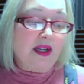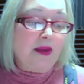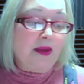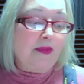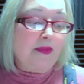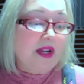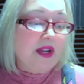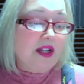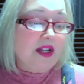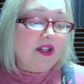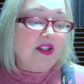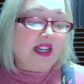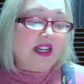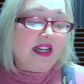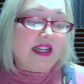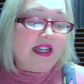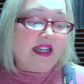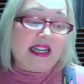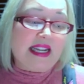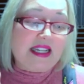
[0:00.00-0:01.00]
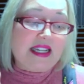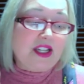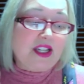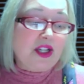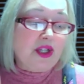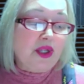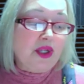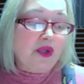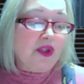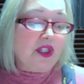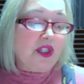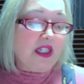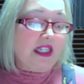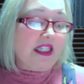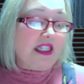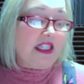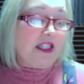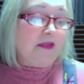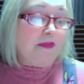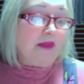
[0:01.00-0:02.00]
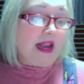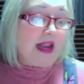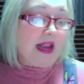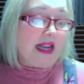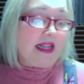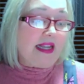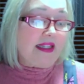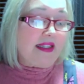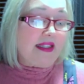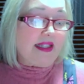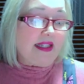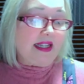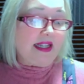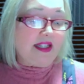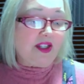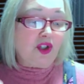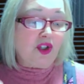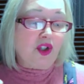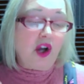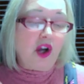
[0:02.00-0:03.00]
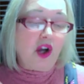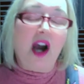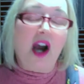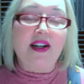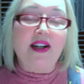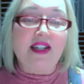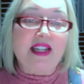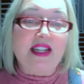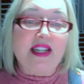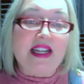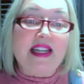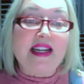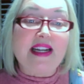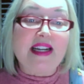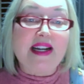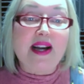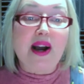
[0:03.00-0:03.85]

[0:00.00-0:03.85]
builds up in useless space its godly